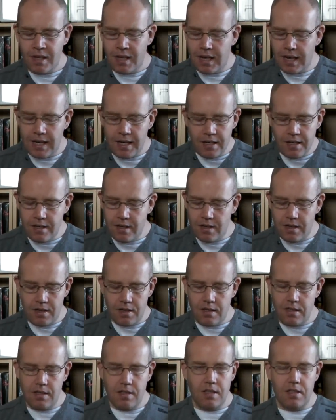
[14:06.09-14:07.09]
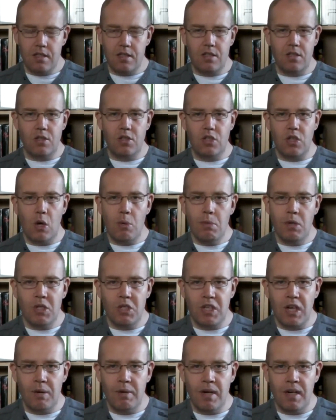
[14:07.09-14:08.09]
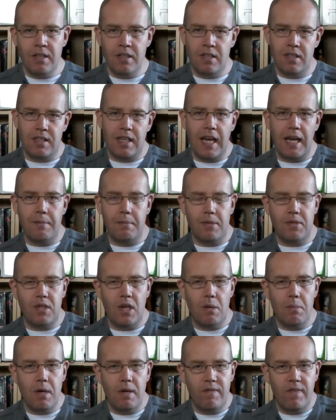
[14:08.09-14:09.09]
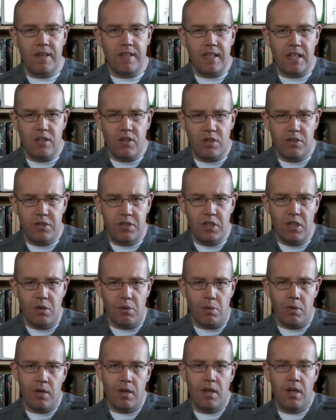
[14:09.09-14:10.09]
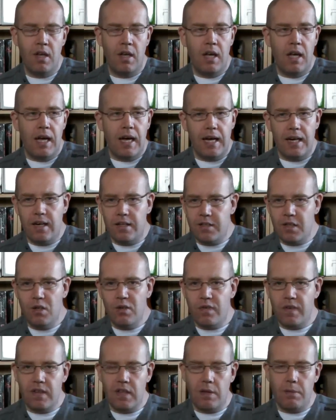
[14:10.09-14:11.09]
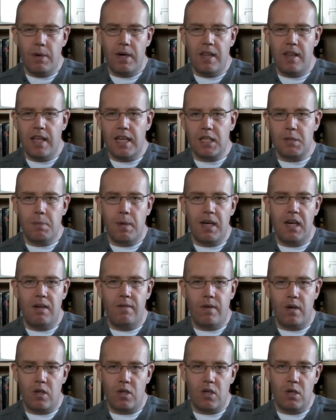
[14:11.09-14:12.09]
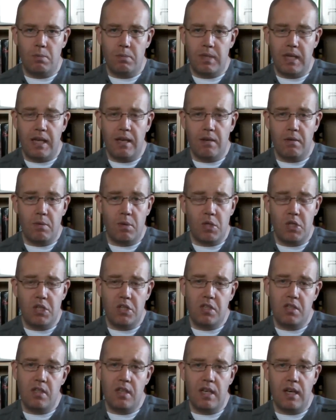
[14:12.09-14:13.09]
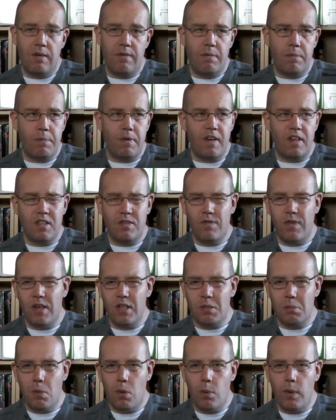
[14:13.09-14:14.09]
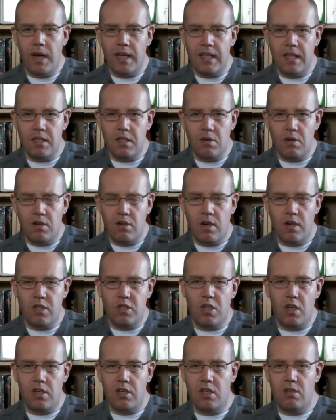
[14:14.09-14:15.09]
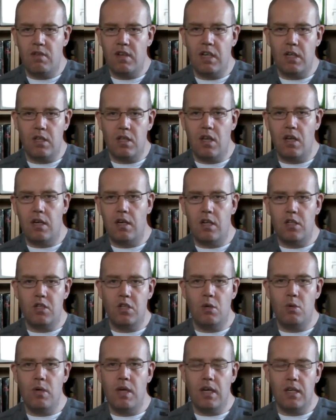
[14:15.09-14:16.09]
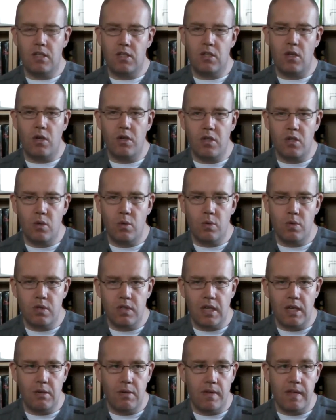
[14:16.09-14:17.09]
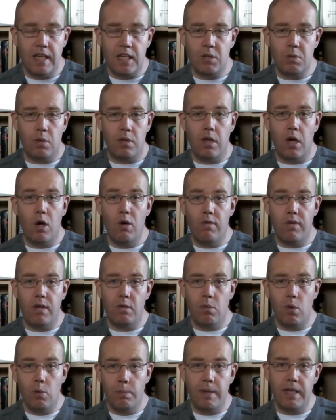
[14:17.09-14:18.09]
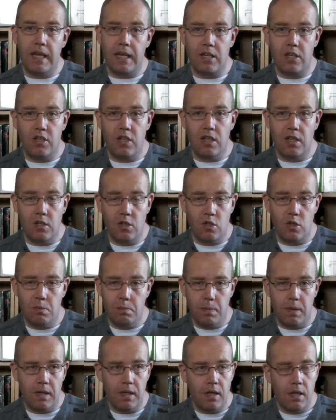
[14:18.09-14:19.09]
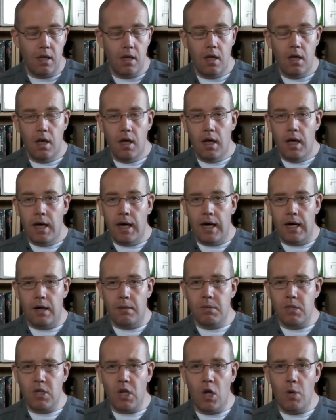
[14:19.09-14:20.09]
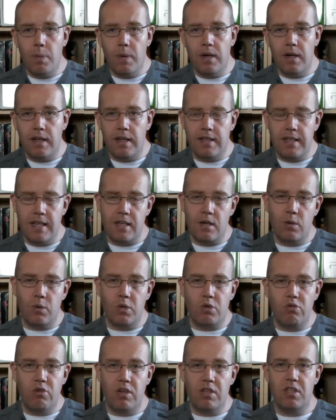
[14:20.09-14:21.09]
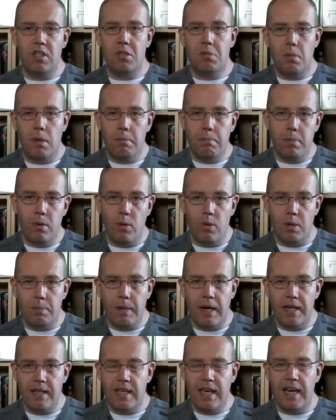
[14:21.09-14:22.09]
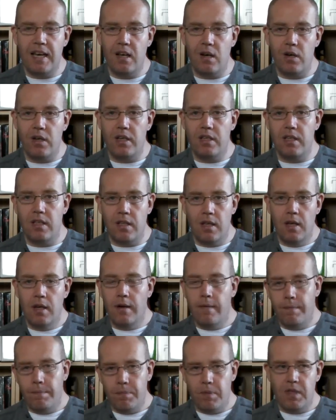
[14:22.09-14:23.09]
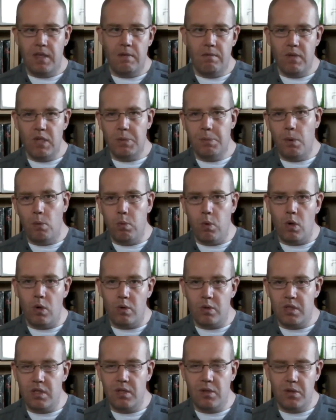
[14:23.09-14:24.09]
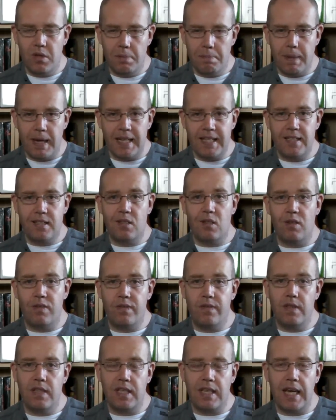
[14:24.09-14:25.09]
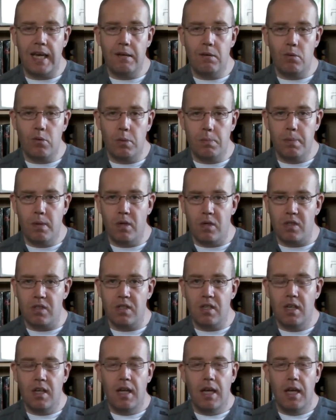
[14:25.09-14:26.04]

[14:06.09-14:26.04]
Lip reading: And there's so much going on in this game, there's so many things they try to do. And I do think that when the next Medal of Honor comes out, which is, as far as I'm aware, they're doing it on a two-year cycle, so the next one hopefully will be next year, it should be. And I'm just hoping that they take all the criticism on board about the AI and the invisible walls and all the bad stuff in the game, all the bugs.